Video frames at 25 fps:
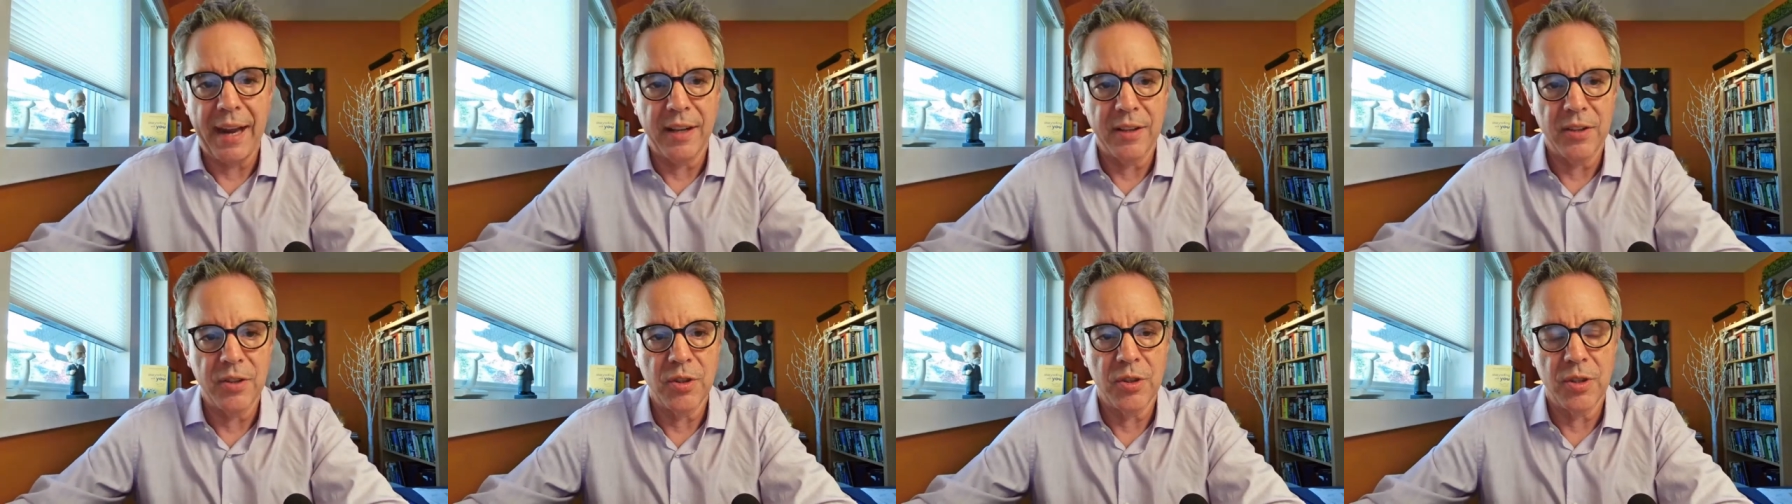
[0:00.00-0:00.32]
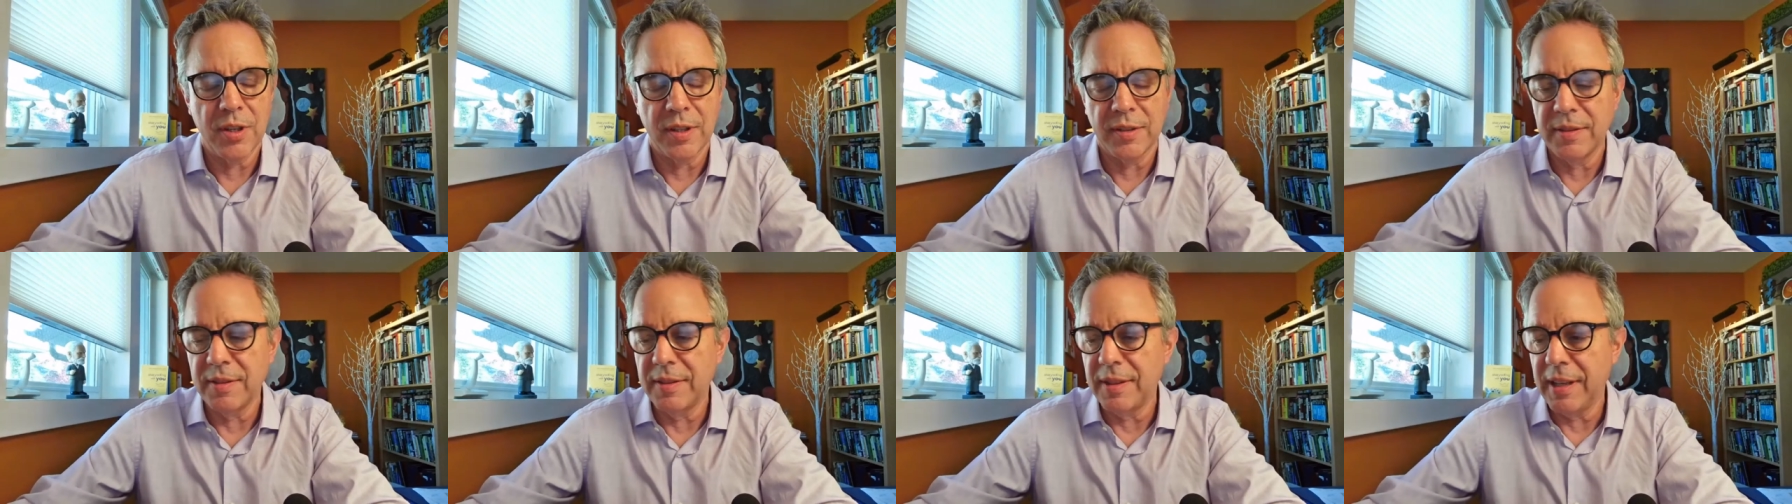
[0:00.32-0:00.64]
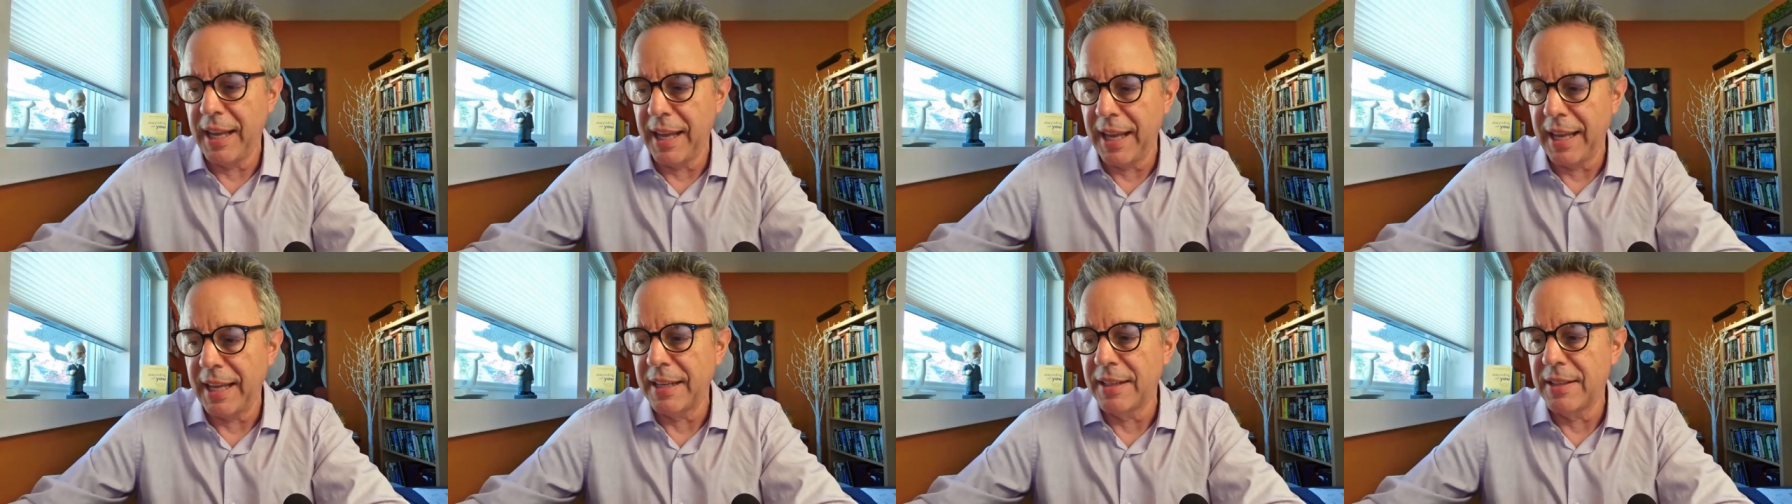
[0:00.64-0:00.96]
It's just
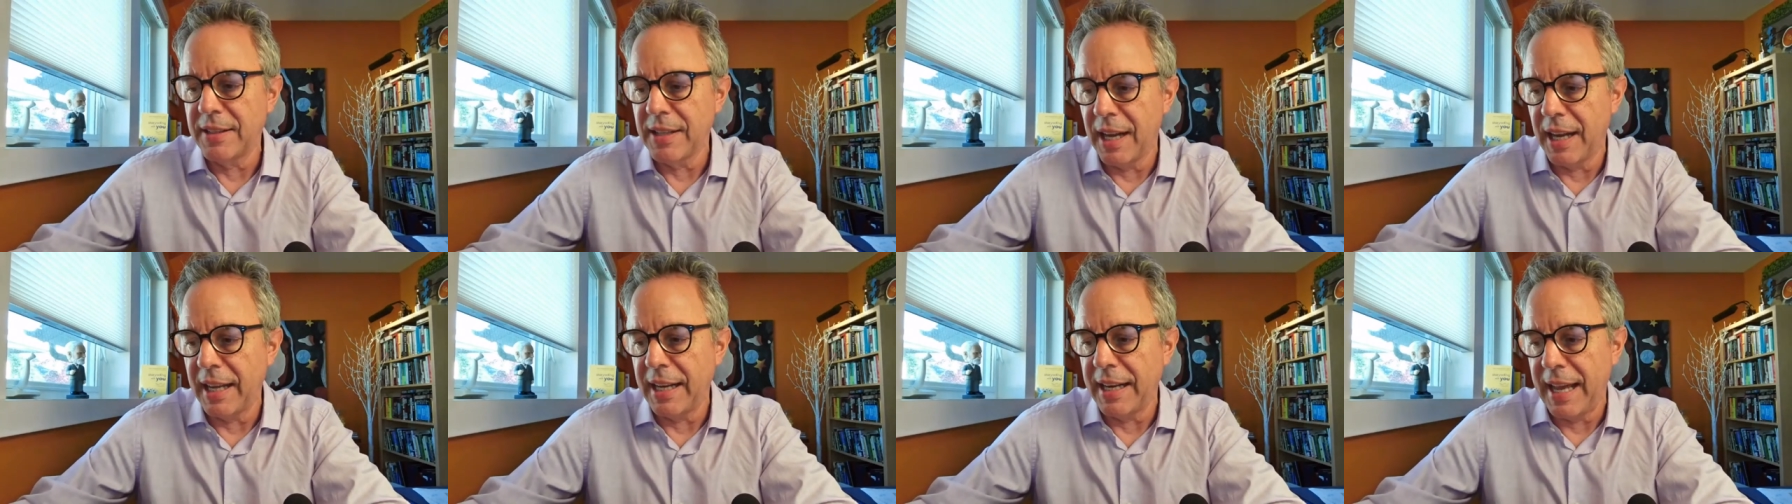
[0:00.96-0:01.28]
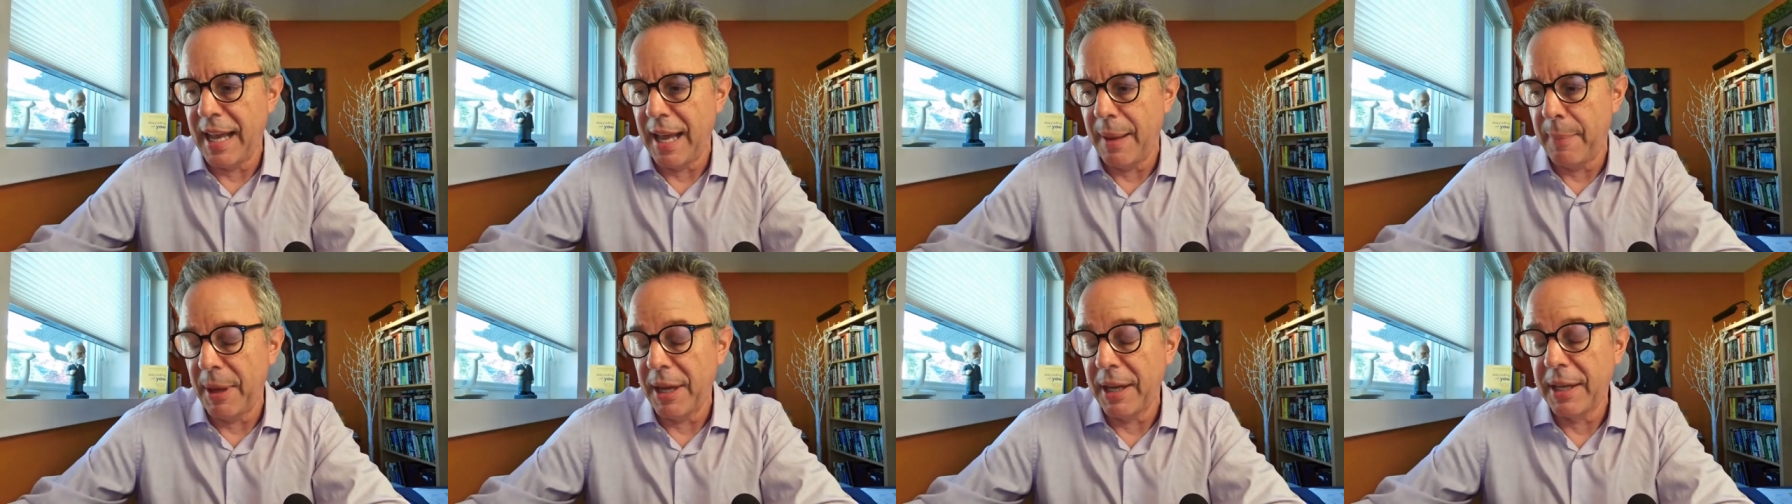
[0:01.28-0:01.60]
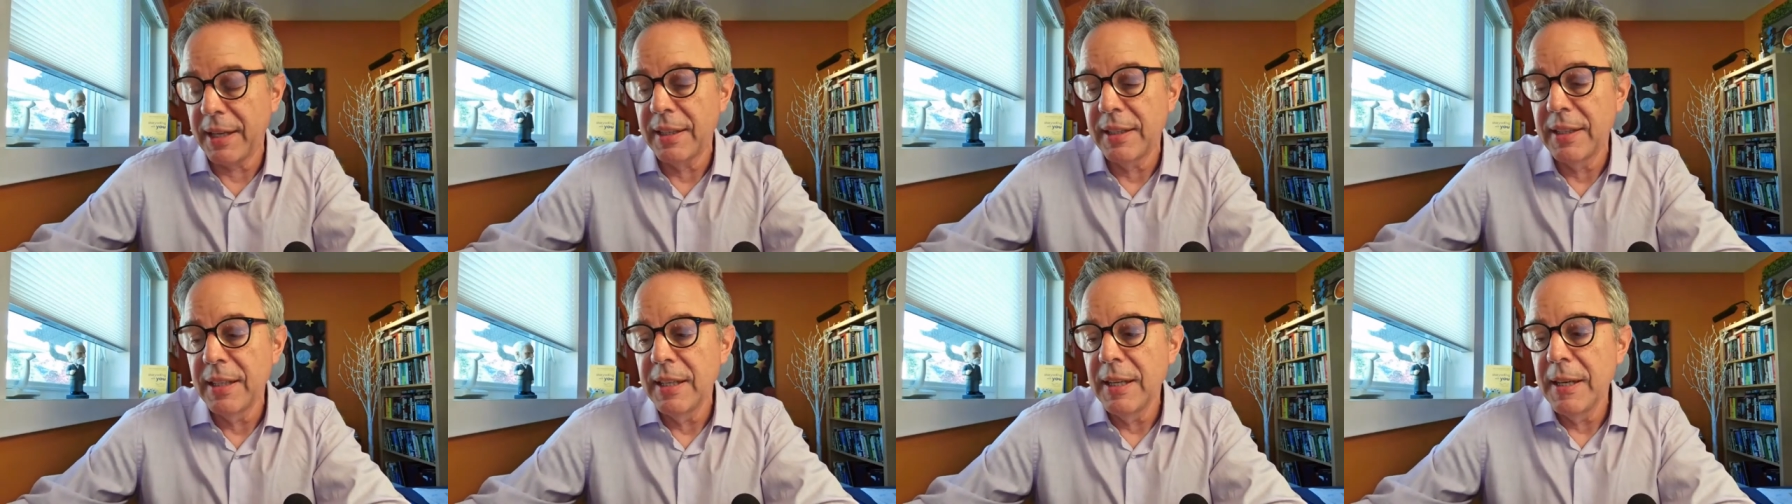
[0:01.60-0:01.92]
a
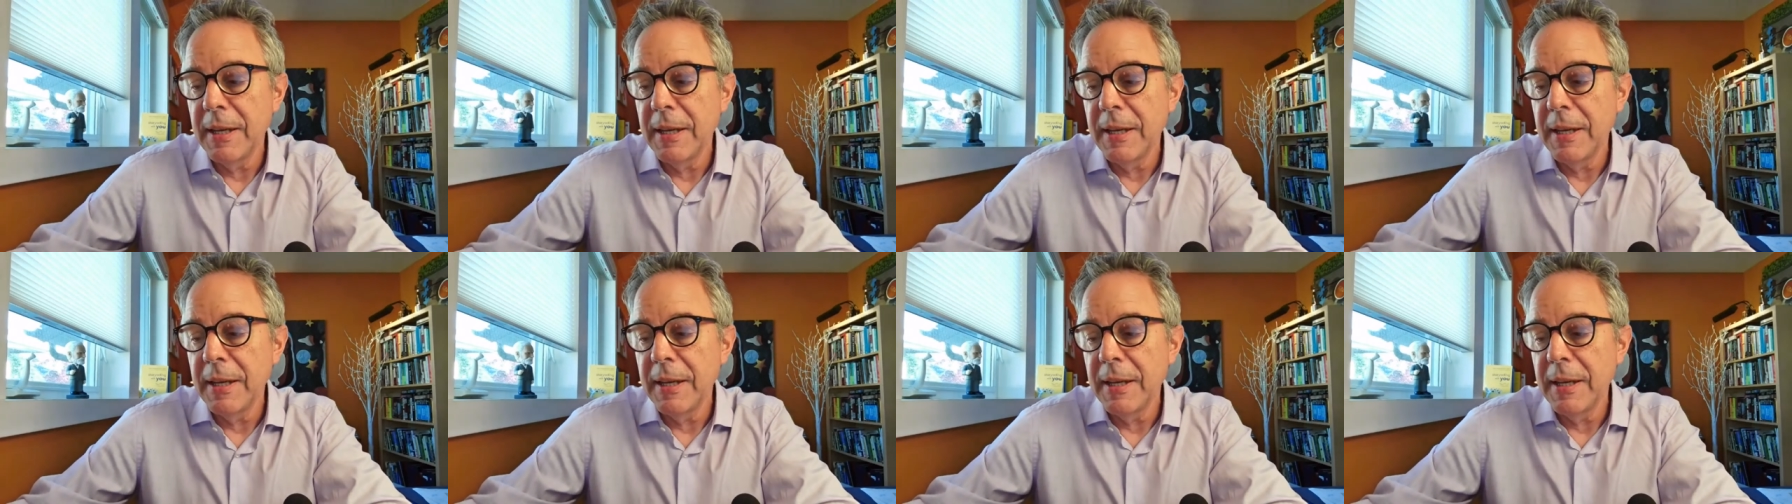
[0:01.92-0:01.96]
dynamic.